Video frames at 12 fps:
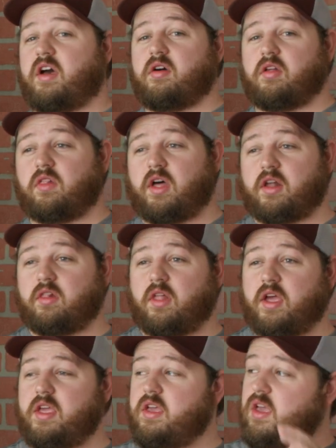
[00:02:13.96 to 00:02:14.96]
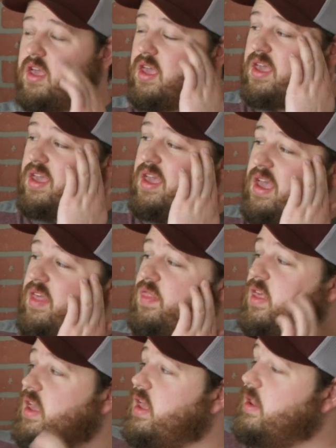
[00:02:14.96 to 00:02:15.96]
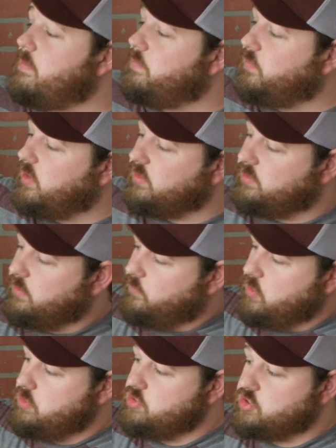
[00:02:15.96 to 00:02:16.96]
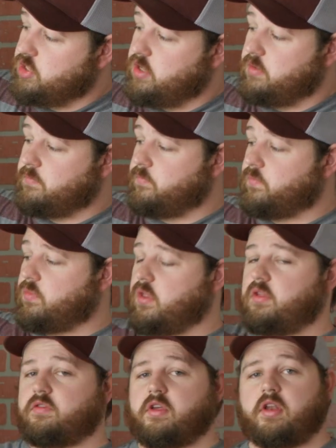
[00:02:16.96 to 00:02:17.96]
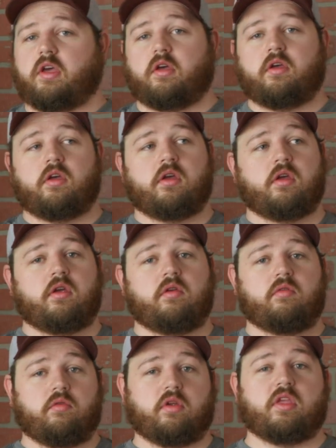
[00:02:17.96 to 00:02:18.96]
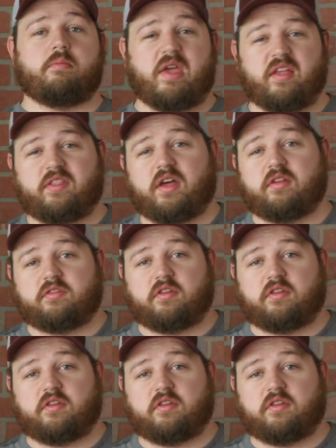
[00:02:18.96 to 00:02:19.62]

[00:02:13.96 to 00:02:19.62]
out a lot of light, and then this diffusion is gonna really make that a